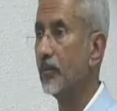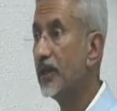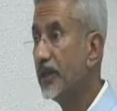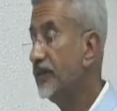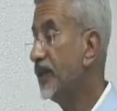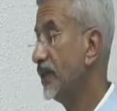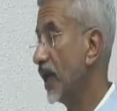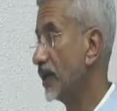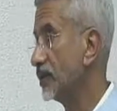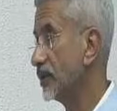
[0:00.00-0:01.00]
But even
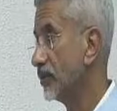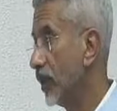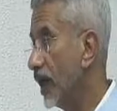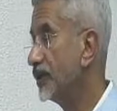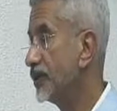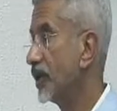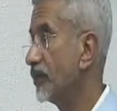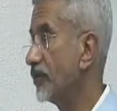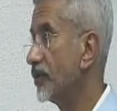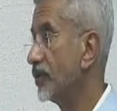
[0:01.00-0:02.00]
that by
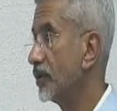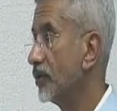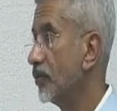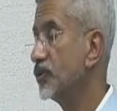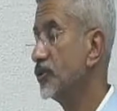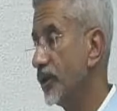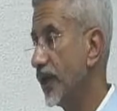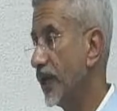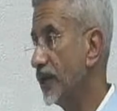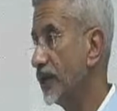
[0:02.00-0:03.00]
itself was
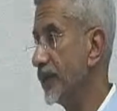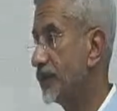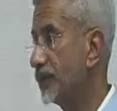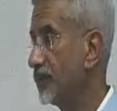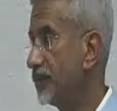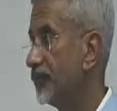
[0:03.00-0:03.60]
not adequate.